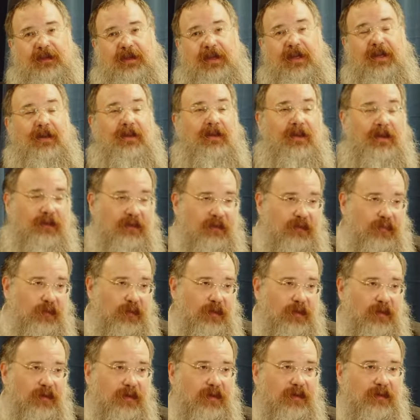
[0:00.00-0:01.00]
in this
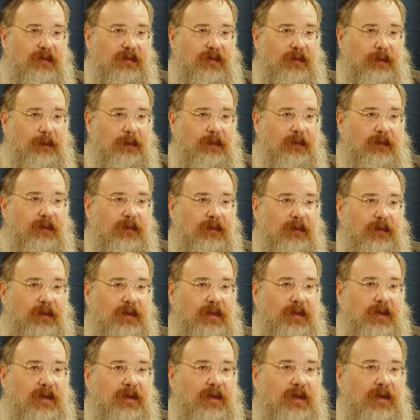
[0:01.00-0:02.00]
world
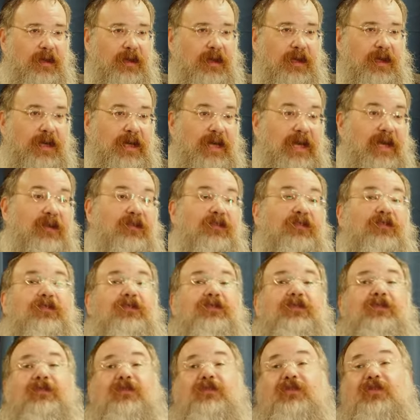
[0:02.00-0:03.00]
is
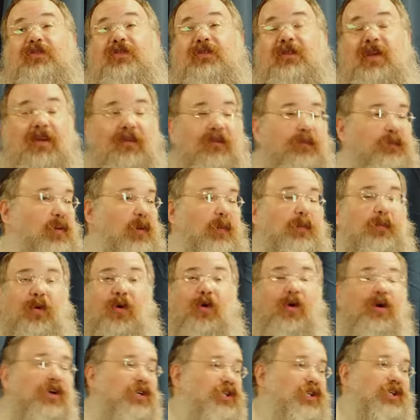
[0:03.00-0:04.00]

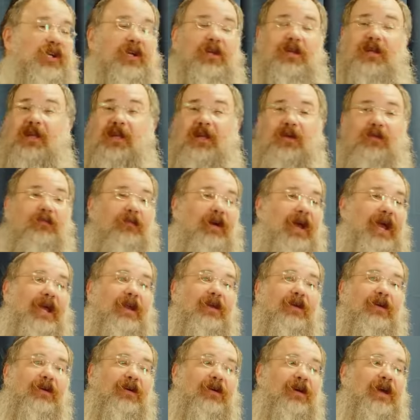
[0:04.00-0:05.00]
disproportionately
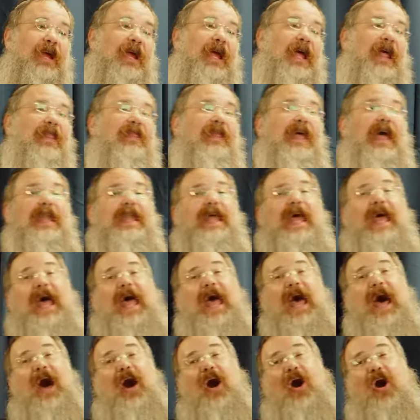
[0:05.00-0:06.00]
greater than
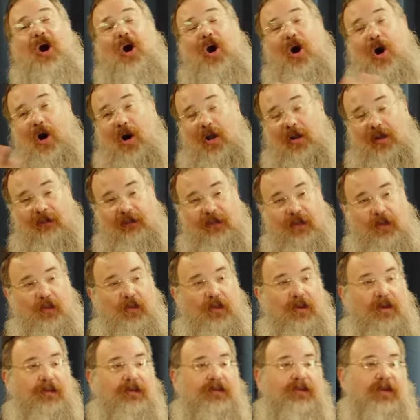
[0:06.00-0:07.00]
all of the
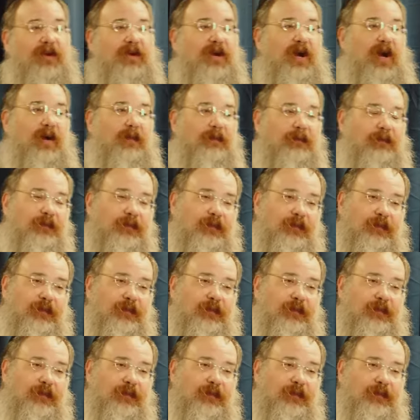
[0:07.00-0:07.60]
world to come.